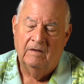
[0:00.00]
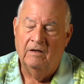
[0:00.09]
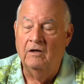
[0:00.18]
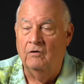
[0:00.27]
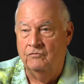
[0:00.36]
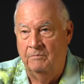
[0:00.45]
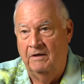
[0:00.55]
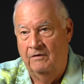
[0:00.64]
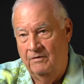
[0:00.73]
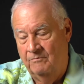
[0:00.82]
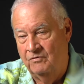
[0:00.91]
Leo
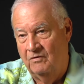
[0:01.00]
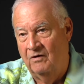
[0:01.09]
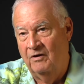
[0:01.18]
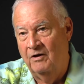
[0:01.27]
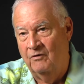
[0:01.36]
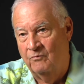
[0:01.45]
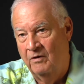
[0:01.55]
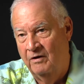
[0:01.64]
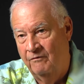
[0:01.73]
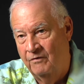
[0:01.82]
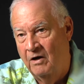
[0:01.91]
Smith, I'm sorry, Leo's
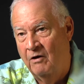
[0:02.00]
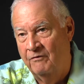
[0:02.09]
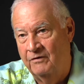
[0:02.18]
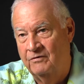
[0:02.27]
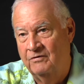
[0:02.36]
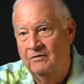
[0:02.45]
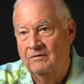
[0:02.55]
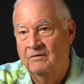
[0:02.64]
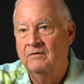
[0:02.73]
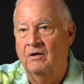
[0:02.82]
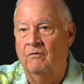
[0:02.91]
running for office
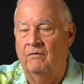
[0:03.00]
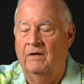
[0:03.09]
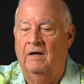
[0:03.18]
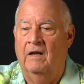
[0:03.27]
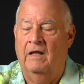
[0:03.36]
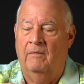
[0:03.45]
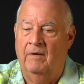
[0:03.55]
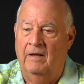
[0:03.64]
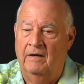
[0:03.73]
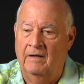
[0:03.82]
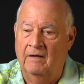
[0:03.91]
over in Atlanta
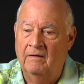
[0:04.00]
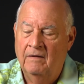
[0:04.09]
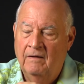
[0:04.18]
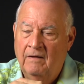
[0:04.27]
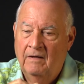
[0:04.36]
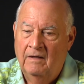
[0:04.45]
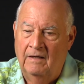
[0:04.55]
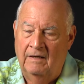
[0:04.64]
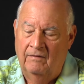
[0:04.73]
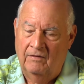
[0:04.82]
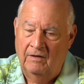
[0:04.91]
right now. Okay.
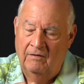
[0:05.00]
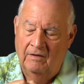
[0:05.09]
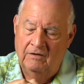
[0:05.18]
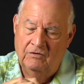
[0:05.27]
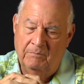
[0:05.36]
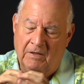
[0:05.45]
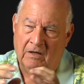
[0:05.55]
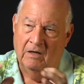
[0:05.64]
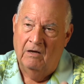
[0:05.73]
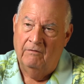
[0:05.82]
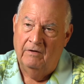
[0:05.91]
And they spent a
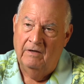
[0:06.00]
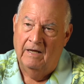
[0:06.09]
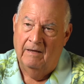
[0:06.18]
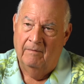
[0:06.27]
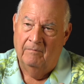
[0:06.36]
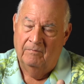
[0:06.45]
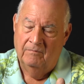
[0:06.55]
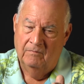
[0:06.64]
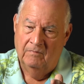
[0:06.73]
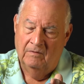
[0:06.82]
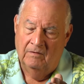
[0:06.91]
lot of time
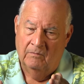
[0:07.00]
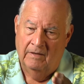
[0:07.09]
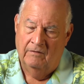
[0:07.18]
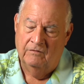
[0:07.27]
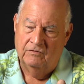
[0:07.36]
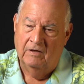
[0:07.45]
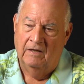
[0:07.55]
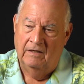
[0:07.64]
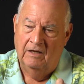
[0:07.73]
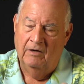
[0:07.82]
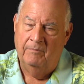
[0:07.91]
around the
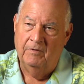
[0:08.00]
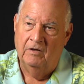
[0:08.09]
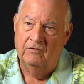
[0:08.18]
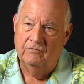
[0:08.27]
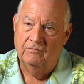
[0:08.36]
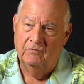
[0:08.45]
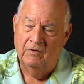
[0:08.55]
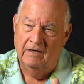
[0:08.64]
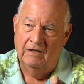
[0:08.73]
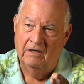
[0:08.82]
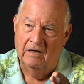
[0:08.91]
state helping us try
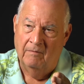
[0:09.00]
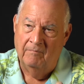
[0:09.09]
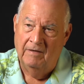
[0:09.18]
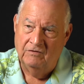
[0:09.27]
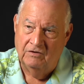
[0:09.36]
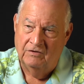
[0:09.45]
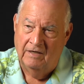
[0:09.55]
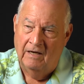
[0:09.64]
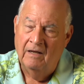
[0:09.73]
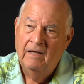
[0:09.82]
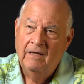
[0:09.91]
to get our message
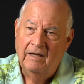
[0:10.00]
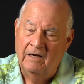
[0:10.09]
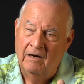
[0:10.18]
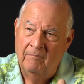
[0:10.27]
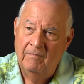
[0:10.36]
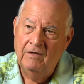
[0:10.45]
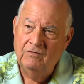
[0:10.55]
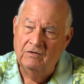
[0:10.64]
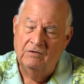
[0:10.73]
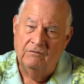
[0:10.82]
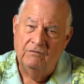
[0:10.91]
out. And our
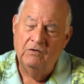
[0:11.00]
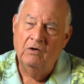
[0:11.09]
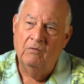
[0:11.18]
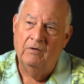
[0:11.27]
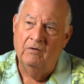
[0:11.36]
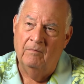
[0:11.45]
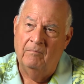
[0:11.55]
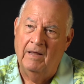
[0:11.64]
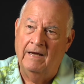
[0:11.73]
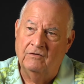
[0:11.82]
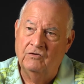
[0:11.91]
message, if you go into a
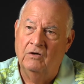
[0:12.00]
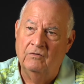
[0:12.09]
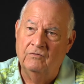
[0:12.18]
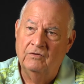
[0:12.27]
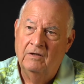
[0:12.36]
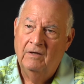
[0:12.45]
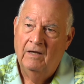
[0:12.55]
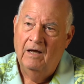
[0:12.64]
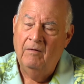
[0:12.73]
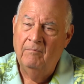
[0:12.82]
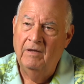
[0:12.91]
black church,
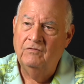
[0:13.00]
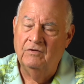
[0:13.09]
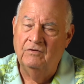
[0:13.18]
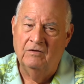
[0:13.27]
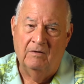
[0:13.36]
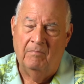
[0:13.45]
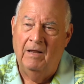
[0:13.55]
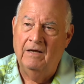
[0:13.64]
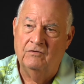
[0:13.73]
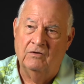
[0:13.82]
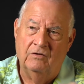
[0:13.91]
our message in a
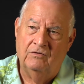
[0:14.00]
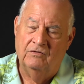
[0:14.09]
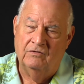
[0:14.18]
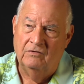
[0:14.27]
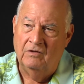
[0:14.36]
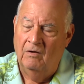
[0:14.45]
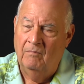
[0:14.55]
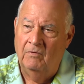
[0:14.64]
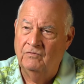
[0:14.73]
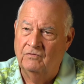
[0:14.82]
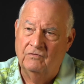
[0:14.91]
black church is
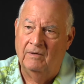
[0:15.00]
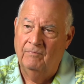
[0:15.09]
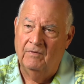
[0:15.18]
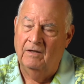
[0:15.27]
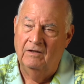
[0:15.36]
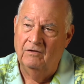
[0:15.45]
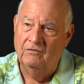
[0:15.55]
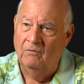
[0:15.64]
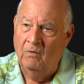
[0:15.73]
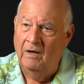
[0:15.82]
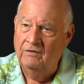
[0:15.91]
almost the same thing it is in
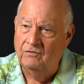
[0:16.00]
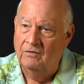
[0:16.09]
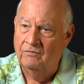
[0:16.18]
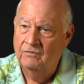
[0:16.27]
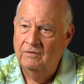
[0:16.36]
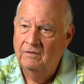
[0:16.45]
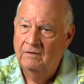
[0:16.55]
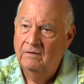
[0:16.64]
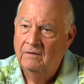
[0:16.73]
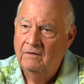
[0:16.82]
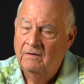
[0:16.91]
a white church.
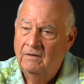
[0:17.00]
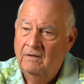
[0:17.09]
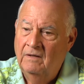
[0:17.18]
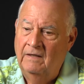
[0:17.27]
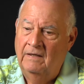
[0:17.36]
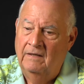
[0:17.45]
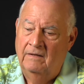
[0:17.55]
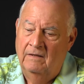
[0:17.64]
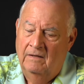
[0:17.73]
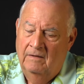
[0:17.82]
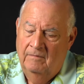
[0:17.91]
And
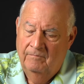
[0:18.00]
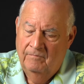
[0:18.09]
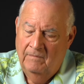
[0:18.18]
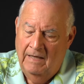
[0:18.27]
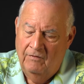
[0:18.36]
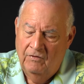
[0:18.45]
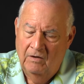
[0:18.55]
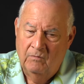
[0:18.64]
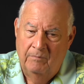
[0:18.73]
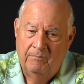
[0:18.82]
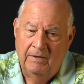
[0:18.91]
uh, I
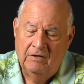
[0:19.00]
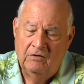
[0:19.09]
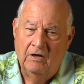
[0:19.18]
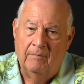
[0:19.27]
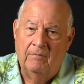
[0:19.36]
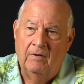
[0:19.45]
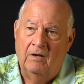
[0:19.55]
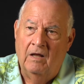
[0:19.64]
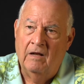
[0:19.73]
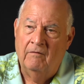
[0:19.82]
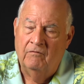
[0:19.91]
think we picked up a
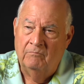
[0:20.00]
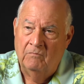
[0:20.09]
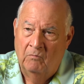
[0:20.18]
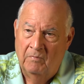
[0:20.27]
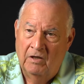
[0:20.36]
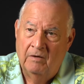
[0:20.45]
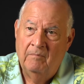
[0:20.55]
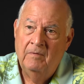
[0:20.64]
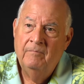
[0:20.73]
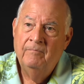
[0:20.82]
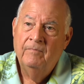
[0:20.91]
lot of momentum
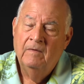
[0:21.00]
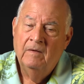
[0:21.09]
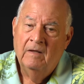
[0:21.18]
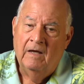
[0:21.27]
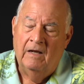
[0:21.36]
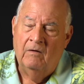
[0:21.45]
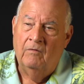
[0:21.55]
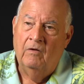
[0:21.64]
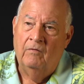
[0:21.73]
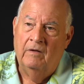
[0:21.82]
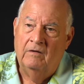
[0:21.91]
I don't
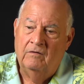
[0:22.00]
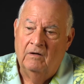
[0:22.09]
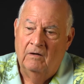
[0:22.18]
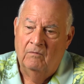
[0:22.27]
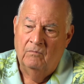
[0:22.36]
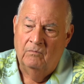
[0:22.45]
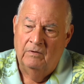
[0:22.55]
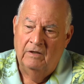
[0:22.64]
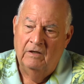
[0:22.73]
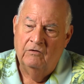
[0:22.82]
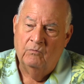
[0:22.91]
know that uh, we
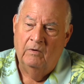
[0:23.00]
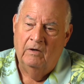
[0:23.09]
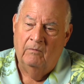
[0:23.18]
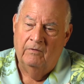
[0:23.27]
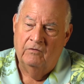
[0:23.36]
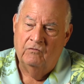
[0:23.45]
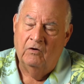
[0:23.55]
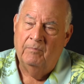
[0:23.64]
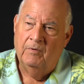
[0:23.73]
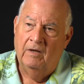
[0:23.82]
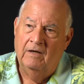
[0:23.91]
did as well with the
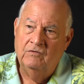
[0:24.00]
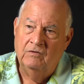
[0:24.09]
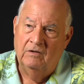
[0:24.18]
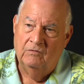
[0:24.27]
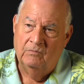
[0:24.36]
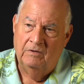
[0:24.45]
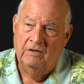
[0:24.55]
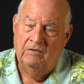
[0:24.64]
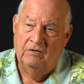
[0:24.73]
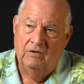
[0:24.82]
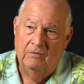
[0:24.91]
Trump election as we
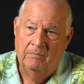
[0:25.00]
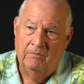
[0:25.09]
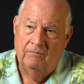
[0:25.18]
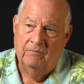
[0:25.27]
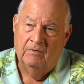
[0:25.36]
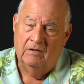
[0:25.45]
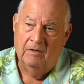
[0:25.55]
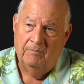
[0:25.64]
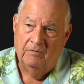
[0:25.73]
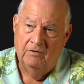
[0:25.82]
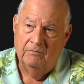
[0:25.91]
did the year a
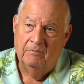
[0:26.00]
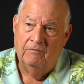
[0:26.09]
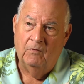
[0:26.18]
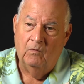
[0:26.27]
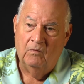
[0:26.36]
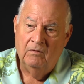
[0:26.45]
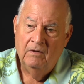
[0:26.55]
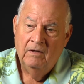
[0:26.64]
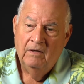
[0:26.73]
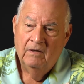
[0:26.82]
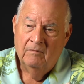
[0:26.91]
couple of years before,
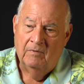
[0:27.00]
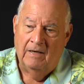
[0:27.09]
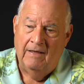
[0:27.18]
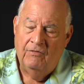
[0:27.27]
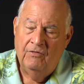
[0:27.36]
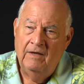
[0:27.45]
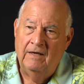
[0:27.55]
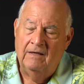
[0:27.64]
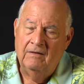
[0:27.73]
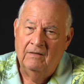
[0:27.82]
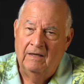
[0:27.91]
but I
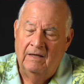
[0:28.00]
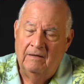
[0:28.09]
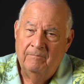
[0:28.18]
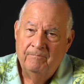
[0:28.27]
think that